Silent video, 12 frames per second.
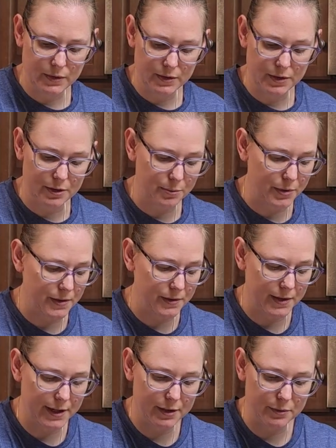It's going to be a
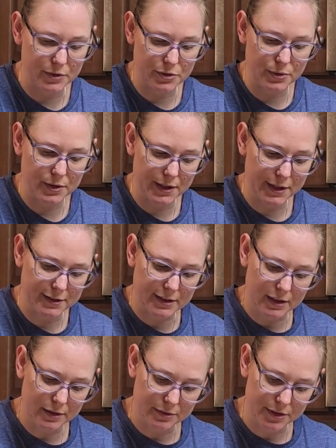heck of a chore to get it
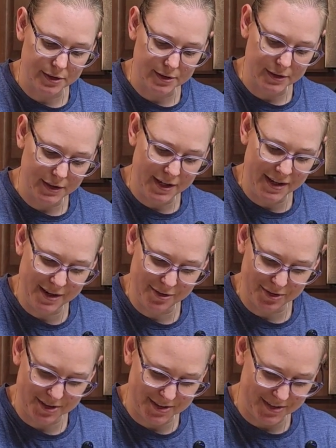off of here.
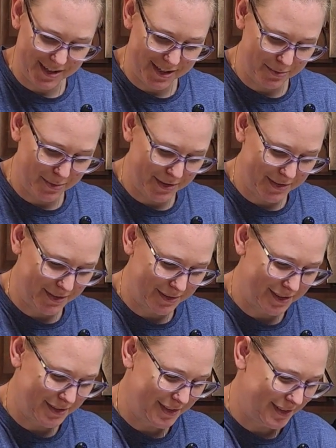If I do need to put it
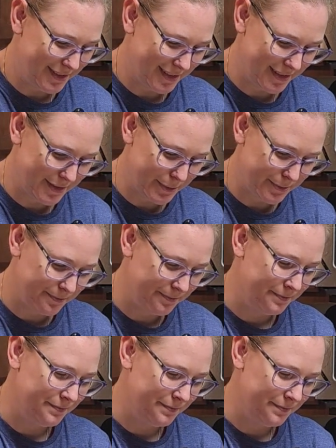somewhere else, I don't think so.